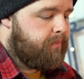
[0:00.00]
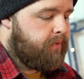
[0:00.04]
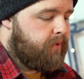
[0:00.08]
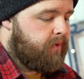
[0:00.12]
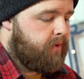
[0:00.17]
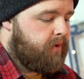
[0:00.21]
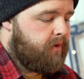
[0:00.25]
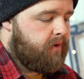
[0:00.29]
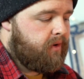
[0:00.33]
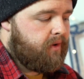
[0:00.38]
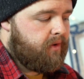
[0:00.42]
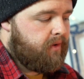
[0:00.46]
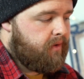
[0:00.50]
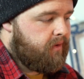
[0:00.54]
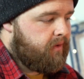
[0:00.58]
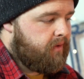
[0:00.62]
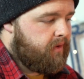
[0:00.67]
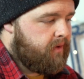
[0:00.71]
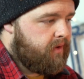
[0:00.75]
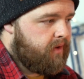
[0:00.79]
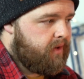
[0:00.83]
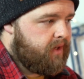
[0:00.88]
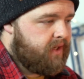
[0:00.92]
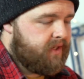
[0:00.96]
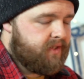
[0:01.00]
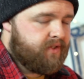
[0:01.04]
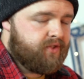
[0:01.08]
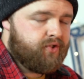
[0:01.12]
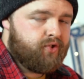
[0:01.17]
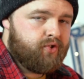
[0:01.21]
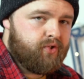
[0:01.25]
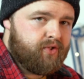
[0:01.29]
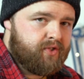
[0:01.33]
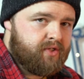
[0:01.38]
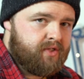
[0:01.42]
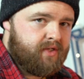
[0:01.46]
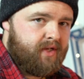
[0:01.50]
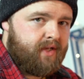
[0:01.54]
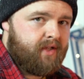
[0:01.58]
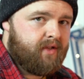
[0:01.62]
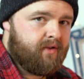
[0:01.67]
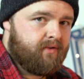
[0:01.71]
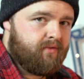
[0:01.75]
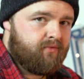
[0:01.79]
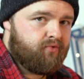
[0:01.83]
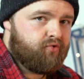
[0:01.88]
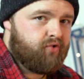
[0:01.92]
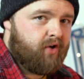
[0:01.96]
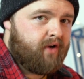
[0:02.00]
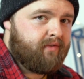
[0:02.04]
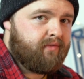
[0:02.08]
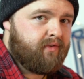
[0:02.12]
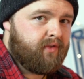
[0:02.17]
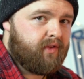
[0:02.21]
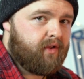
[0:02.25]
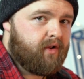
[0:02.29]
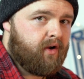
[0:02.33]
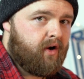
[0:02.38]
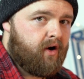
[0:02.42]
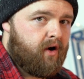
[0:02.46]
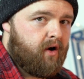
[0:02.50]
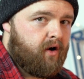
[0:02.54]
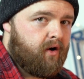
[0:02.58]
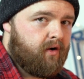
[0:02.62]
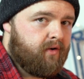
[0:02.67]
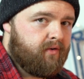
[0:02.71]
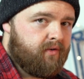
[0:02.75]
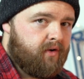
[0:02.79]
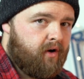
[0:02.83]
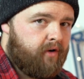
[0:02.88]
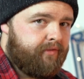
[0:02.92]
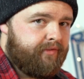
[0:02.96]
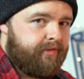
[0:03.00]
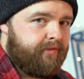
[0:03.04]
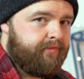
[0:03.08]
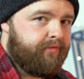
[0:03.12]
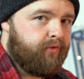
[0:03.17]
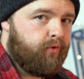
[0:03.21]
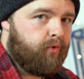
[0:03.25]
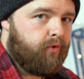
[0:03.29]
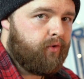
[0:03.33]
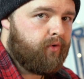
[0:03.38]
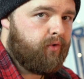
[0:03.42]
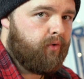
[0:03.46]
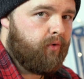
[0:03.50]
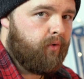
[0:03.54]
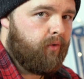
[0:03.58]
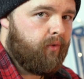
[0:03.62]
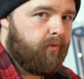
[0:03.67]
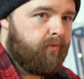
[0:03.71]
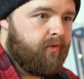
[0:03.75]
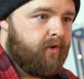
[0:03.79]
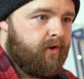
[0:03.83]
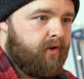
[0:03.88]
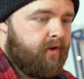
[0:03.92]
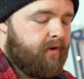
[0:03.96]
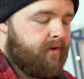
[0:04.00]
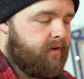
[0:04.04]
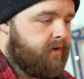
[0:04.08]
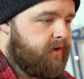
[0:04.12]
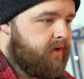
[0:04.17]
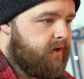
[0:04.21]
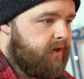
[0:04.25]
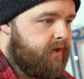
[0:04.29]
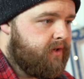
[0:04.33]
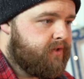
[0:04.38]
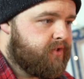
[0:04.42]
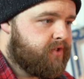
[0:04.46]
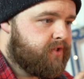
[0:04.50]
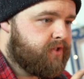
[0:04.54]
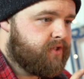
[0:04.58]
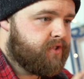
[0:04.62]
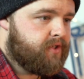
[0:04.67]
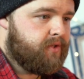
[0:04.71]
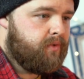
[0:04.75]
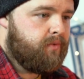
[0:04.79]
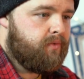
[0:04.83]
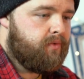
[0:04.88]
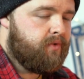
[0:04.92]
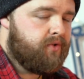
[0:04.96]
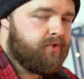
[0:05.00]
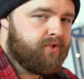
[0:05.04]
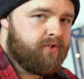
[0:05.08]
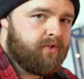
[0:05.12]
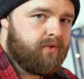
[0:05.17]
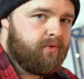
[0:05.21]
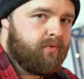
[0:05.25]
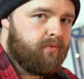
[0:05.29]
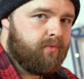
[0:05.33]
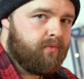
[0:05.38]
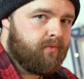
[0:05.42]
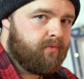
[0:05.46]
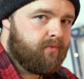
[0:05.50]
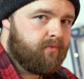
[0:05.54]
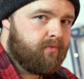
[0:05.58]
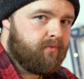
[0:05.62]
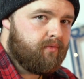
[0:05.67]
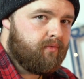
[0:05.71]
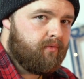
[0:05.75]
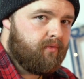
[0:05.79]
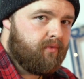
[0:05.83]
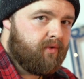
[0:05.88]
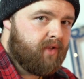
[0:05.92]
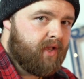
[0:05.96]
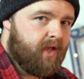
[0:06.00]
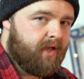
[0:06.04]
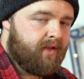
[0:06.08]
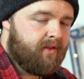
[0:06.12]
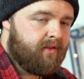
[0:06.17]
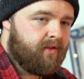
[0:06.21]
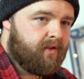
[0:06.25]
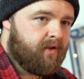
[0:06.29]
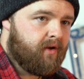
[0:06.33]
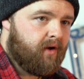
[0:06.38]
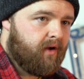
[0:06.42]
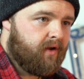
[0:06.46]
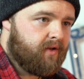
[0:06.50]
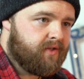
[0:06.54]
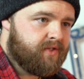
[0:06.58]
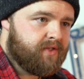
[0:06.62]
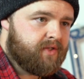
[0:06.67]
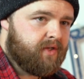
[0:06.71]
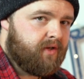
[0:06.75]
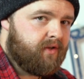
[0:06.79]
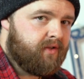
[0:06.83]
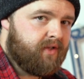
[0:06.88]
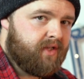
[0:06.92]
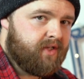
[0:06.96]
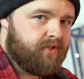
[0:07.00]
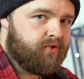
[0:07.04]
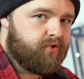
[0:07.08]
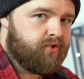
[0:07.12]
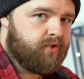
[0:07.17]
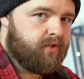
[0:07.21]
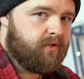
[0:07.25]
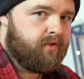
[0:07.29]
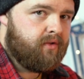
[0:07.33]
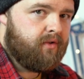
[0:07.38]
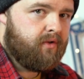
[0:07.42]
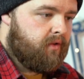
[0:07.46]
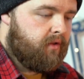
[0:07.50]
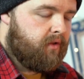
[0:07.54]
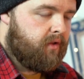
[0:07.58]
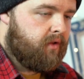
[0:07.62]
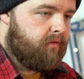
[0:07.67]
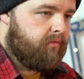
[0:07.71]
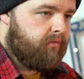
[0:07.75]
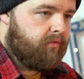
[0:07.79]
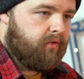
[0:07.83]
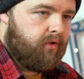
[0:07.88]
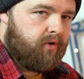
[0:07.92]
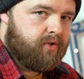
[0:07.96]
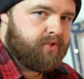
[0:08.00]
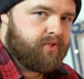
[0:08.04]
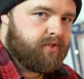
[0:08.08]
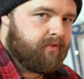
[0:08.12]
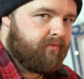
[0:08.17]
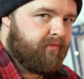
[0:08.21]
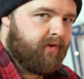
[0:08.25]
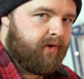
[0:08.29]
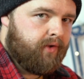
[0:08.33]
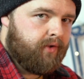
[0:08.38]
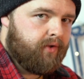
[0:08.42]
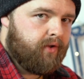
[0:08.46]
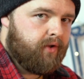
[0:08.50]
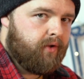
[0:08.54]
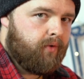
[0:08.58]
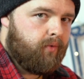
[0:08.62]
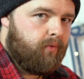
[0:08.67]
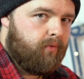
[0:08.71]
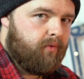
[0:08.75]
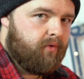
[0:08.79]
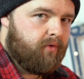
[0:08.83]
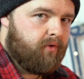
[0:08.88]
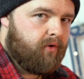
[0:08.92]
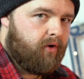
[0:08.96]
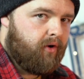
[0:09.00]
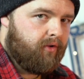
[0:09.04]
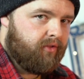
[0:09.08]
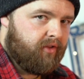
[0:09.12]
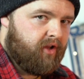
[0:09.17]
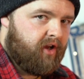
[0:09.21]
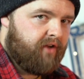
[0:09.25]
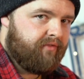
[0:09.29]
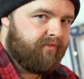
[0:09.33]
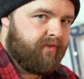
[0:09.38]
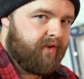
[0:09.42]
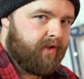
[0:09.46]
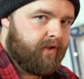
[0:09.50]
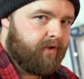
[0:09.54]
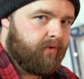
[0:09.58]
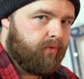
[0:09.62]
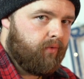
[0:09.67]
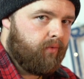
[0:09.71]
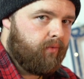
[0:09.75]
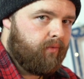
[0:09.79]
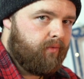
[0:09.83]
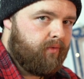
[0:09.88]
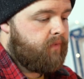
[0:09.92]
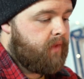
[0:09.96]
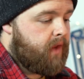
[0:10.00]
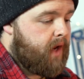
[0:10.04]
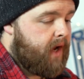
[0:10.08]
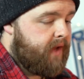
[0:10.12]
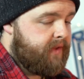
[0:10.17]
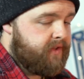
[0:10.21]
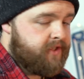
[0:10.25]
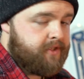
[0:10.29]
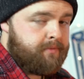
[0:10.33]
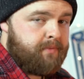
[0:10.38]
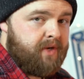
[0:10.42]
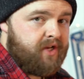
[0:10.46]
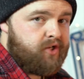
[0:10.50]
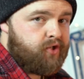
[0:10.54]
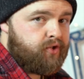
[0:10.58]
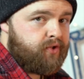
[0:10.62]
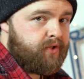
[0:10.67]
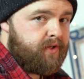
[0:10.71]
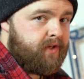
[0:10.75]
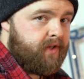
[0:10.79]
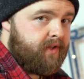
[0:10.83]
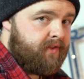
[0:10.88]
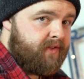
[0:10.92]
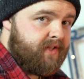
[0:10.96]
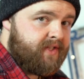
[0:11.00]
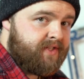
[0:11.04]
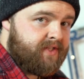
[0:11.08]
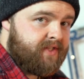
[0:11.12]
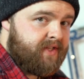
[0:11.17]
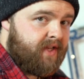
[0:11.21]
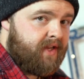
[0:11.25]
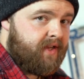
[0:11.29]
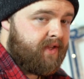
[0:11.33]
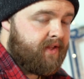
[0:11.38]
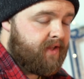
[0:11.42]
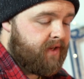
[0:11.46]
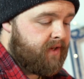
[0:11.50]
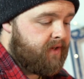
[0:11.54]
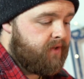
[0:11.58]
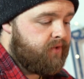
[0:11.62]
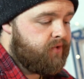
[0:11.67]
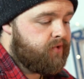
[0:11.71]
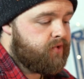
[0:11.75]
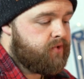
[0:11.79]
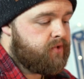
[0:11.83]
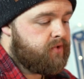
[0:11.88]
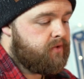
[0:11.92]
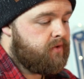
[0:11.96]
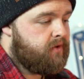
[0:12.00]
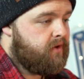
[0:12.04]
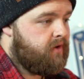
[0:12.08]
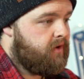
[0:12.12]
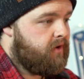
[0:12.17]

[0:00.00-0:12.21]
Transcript: but it's just like driving a car off the forecourt. As soon as you get in the car, start the engine, you've lost value on that vehicle. And especially in this day and age,